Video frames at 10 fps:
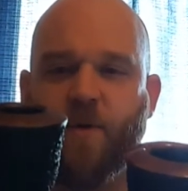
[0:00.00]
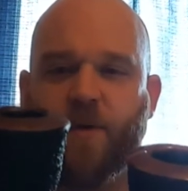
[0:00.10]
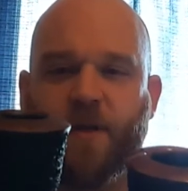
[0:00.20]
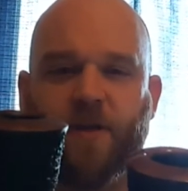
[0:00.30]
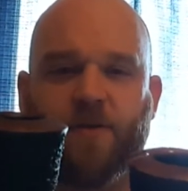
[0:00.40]

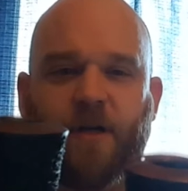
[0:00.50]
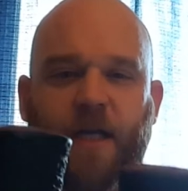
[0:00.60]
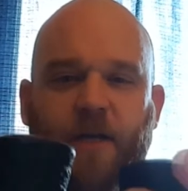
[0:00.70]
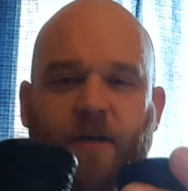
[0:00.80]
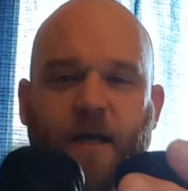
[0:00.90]
with a little
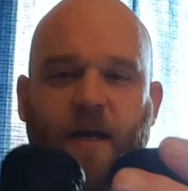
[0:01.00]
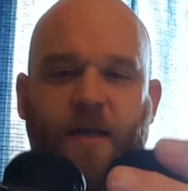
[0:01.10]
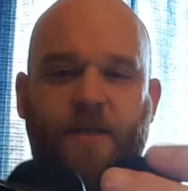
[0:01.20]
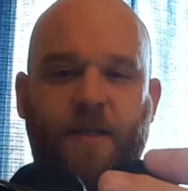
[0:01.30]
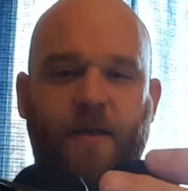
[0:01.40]
cleaner
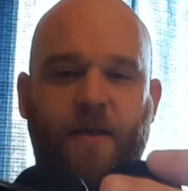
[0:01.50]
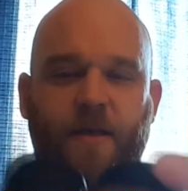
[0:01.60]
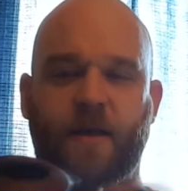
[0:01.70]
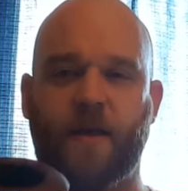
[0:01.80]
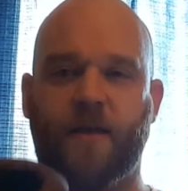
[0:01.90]
lines,
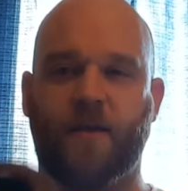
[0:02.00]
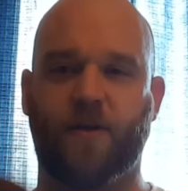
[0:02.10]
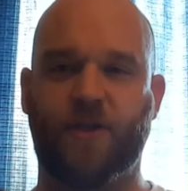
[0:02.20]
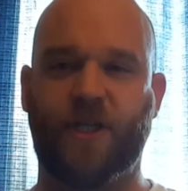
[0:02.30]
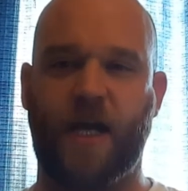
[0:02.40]
a
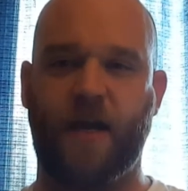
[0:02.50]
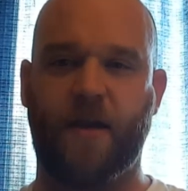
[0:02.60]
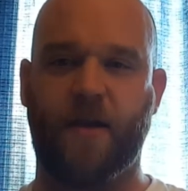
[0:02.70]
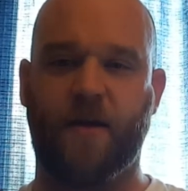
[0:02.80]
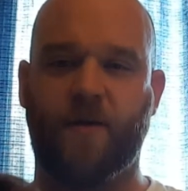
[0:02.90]
little shinier.